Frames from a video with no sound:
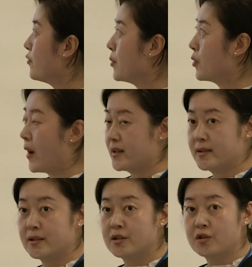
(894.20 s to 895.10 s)
from
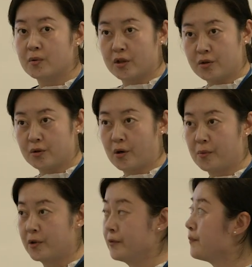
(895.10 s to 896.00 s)
crisis to a new
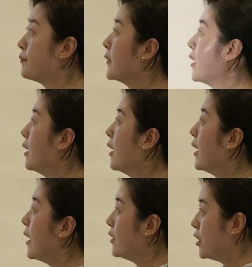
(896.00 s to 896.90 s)
normal.
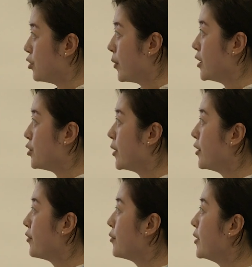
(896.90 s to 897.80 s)
And in
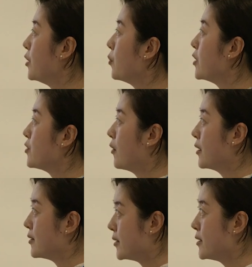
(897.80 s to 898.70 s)
2023, we saw
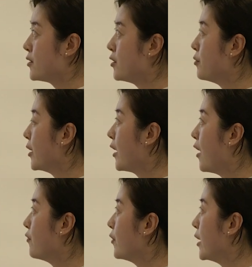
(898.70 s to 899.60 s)
consistent
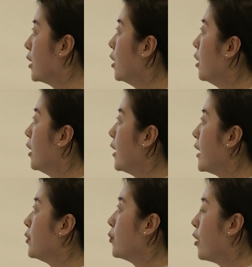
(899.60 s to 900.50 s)
recovery
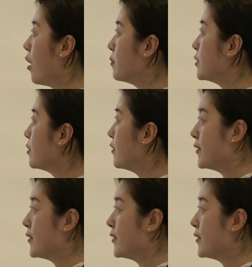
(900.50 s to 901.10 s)
and we observe